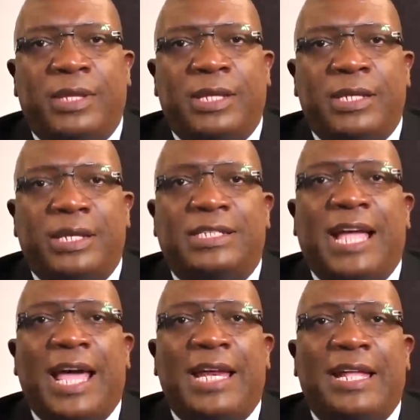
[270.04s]
The
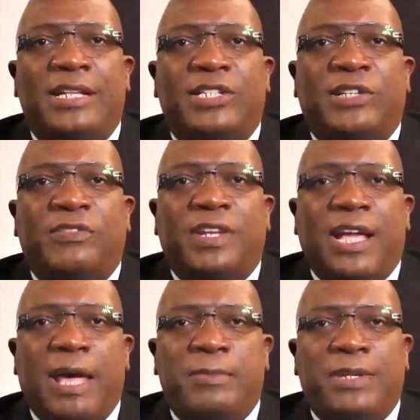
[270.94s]
silence of the
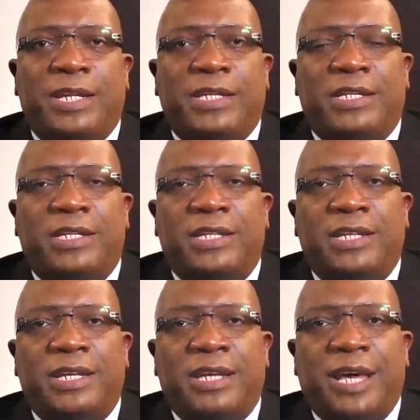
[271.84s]
cabinet
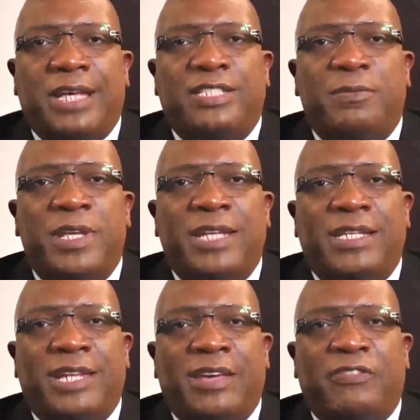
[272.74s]
has been
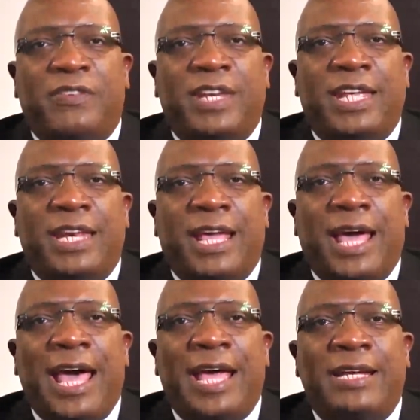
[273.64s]
deafening
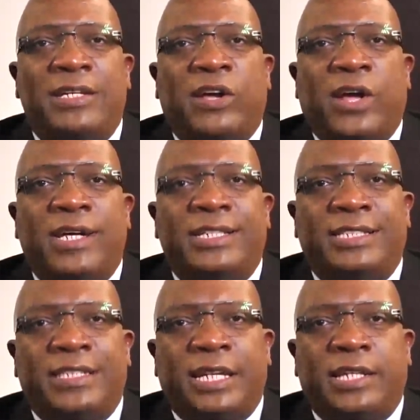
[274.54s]
and
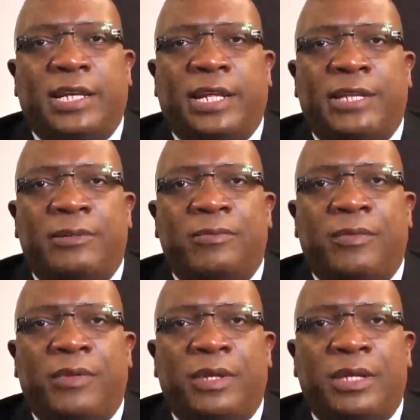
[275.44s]
unsettling.
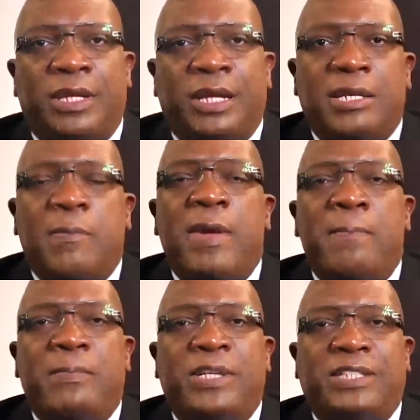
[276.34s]
The
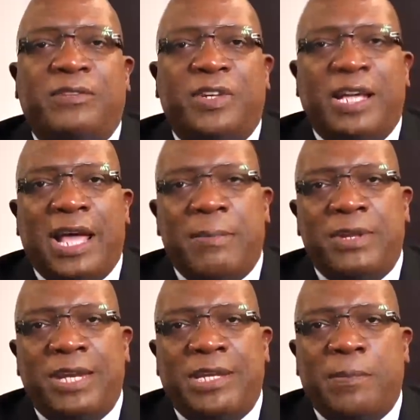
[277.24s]
members of the
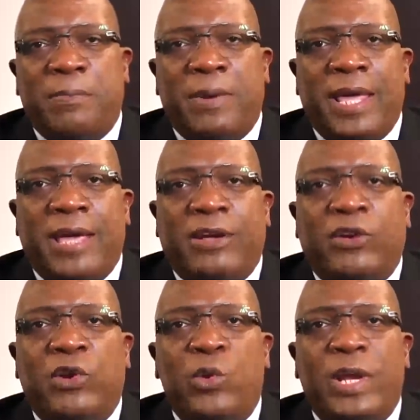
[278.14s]
cabinet appear
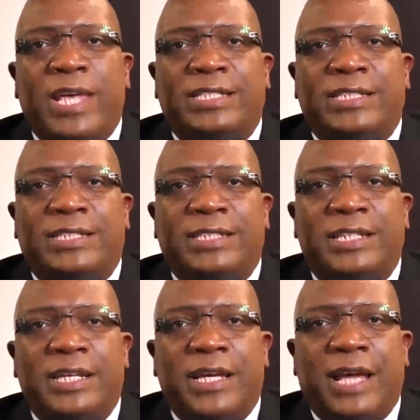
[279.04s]
clueless
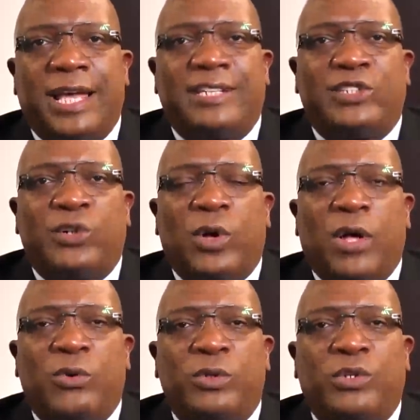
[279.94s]
as to
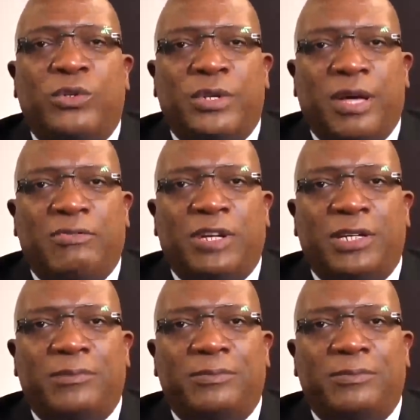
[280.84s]
how to govern.